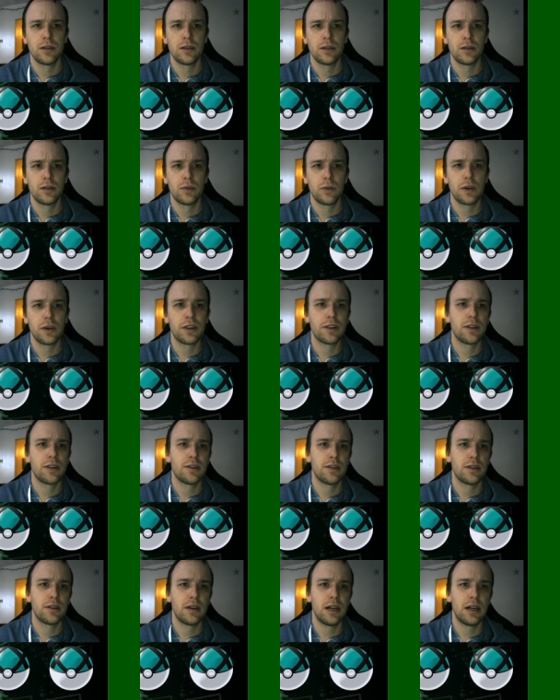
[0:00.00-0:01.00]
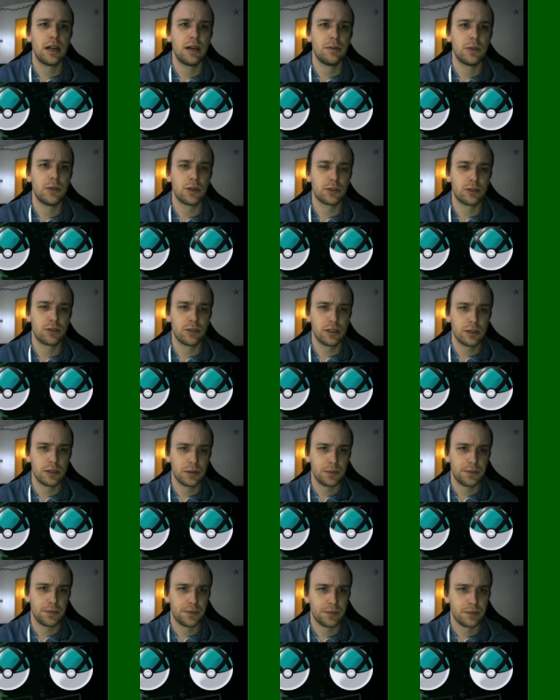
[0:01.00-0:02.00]
with Moltres
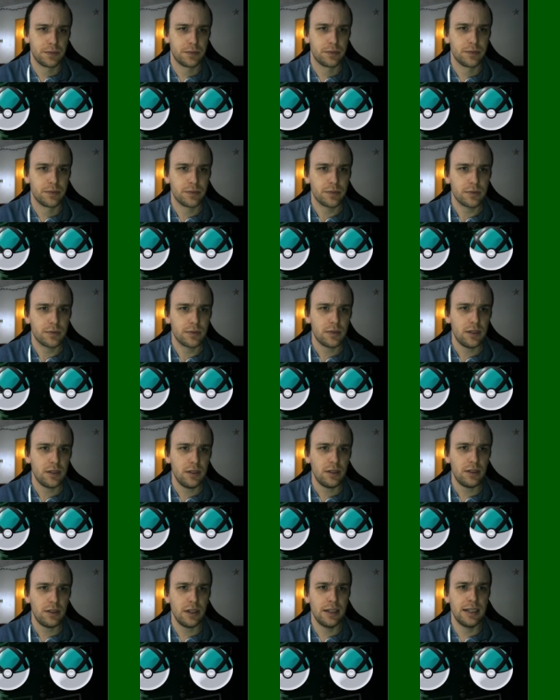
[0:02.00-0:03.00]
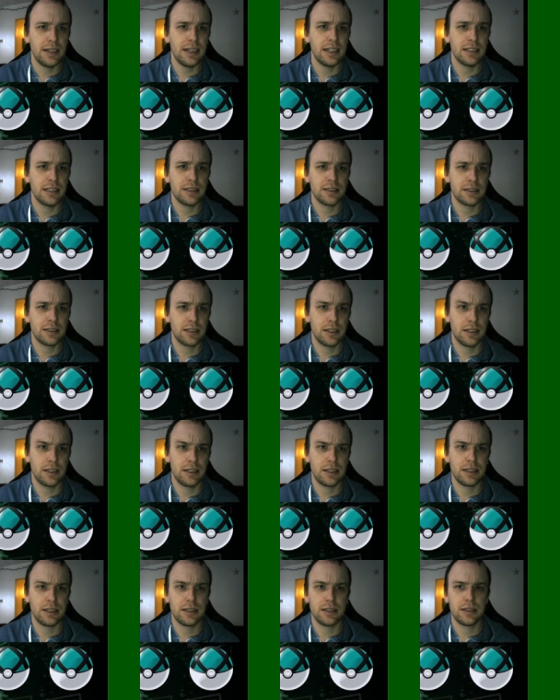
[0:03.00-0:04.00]
as
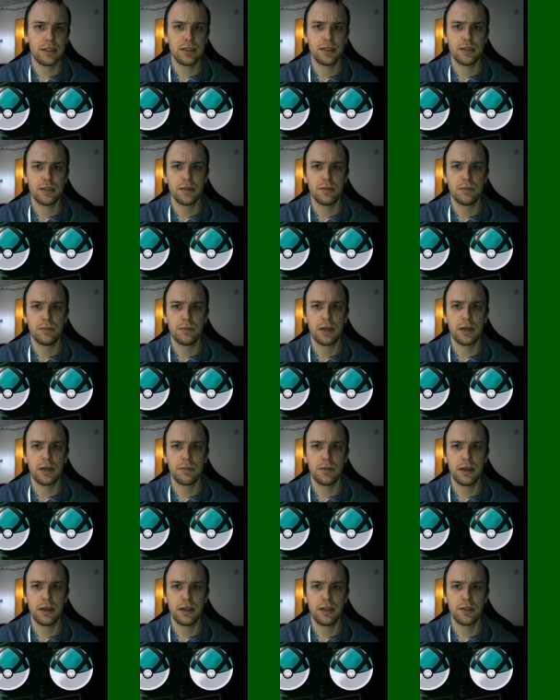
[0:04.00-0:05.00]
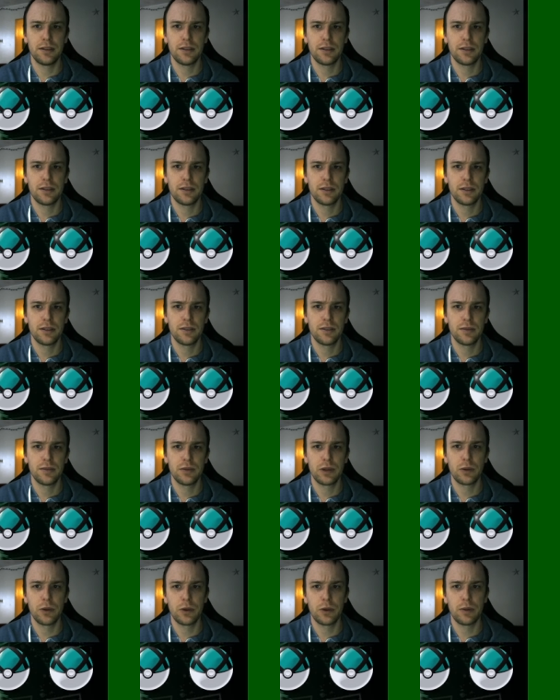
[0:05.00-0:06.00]
my main,
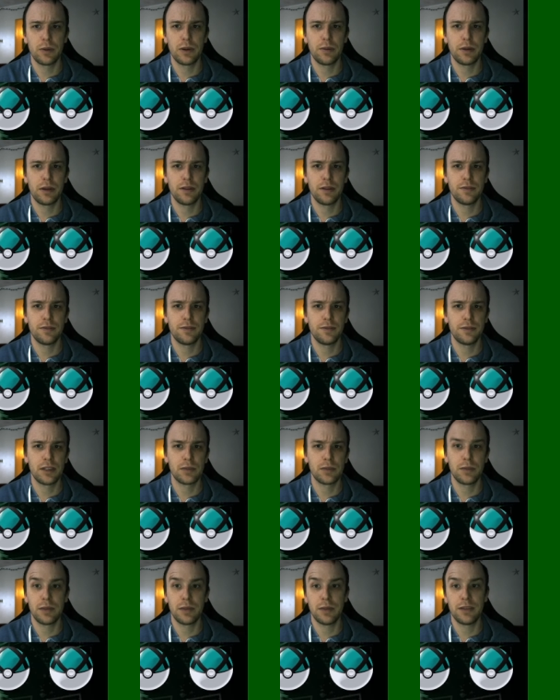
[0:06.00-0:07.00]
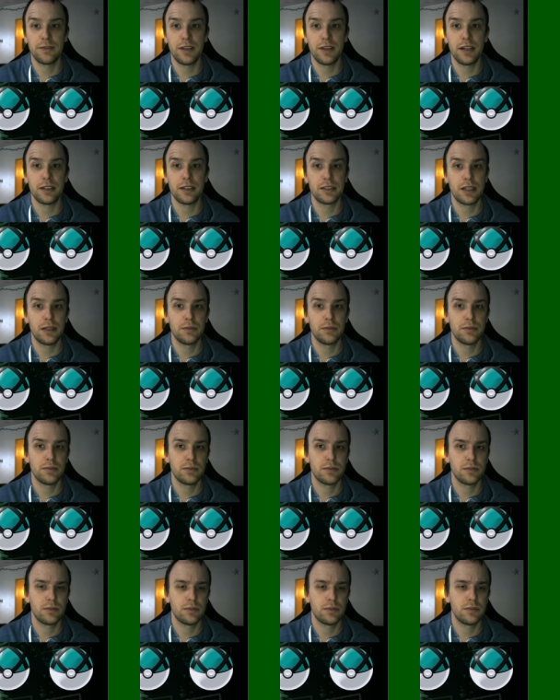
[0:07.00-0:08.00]
my main fire type.
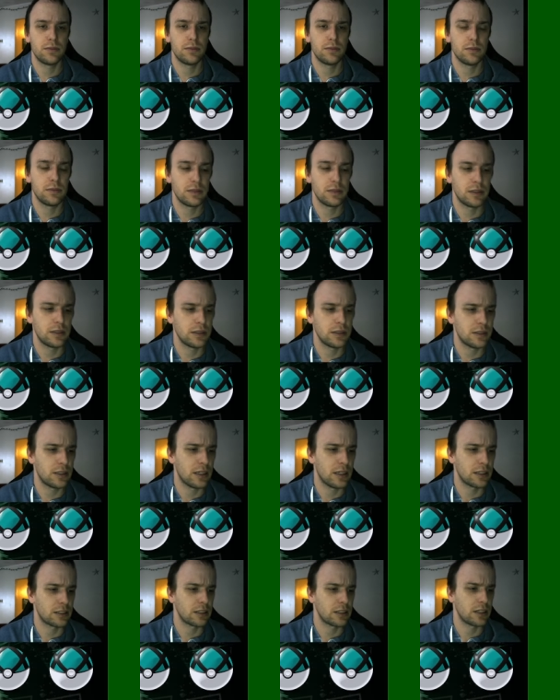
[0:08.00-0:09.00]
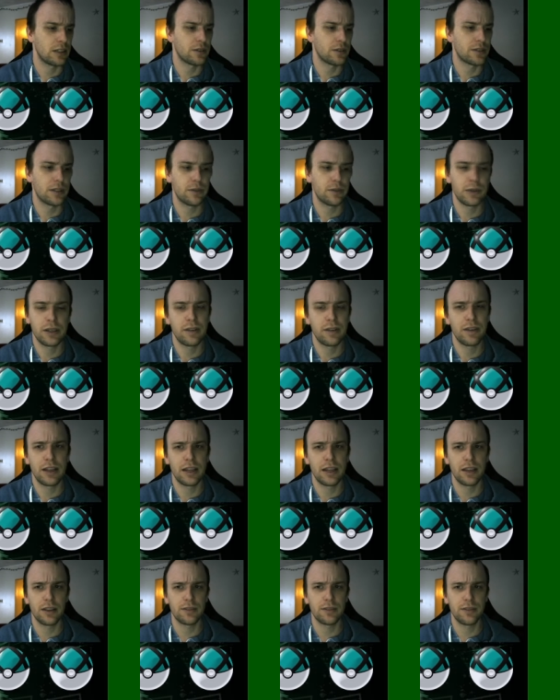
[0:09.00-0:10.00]
Actually, I don't think we have
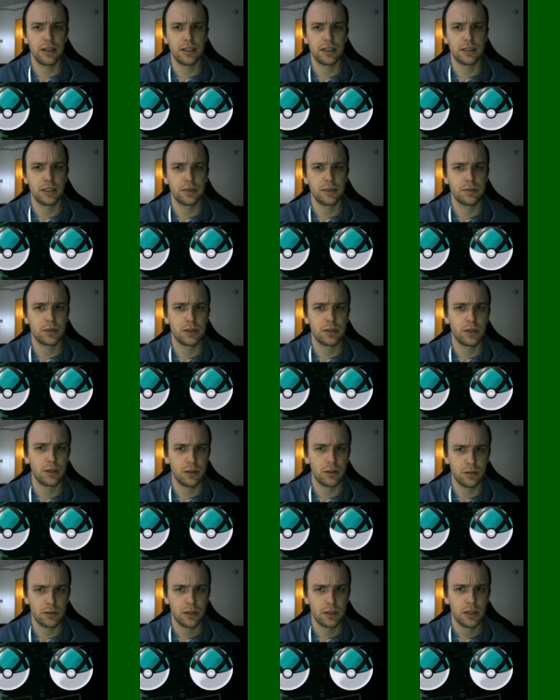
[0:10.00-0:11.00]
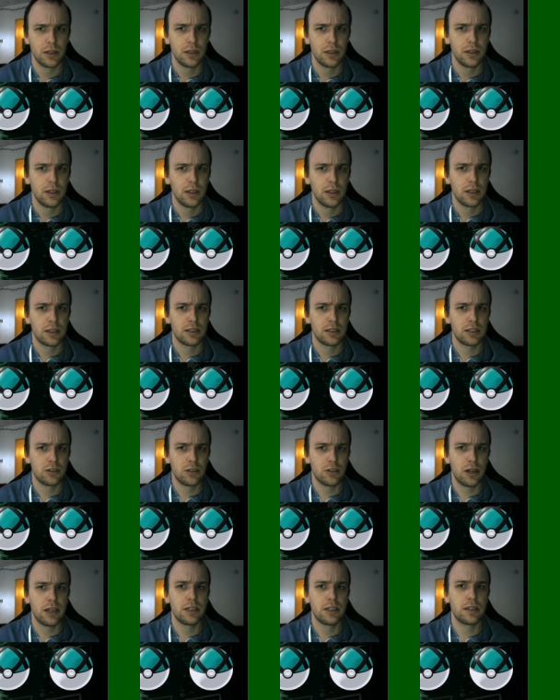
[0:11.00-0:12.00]
any other fire types. So, because I
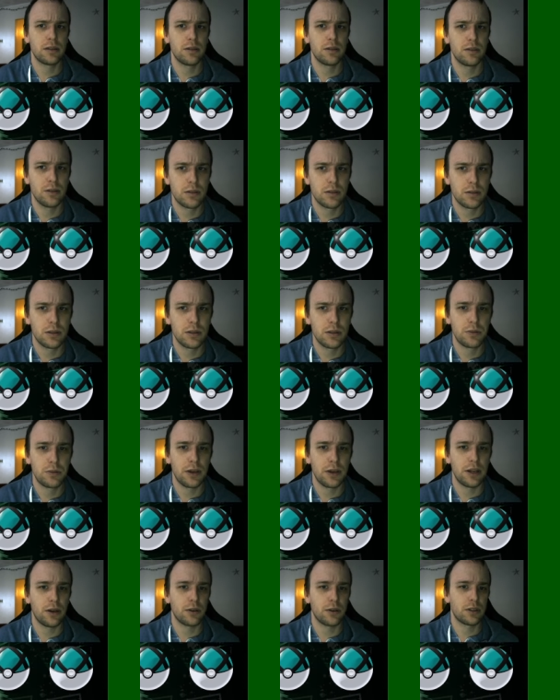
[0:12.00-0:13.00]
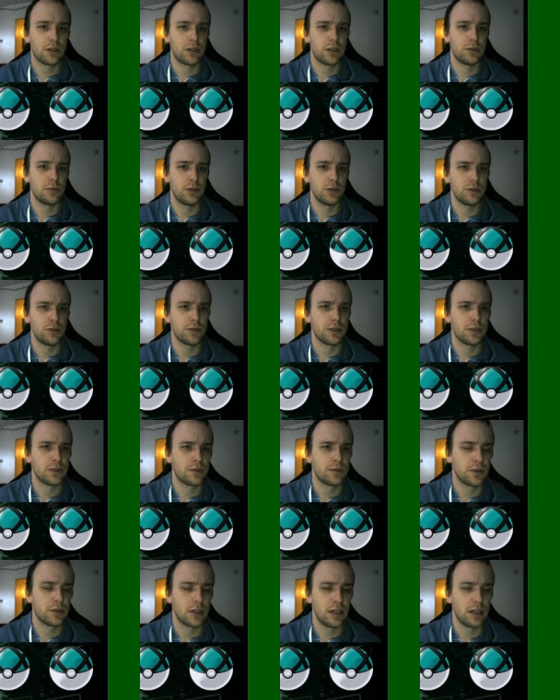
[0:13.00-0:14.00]
tried to spread out the moves
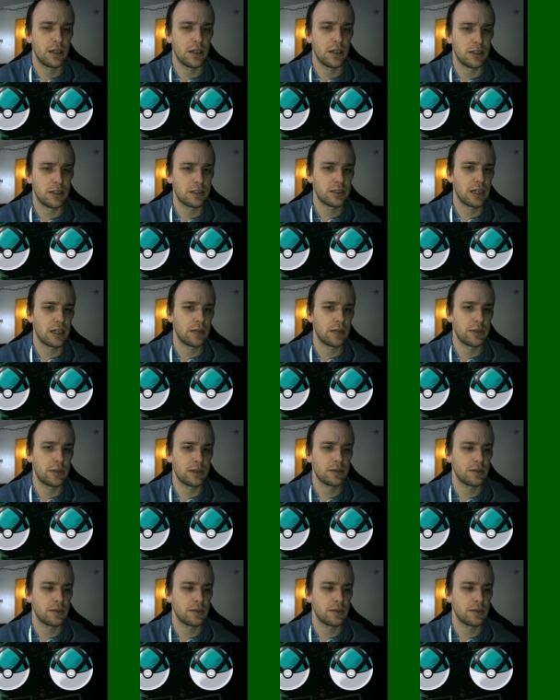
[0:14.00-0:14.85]
typing.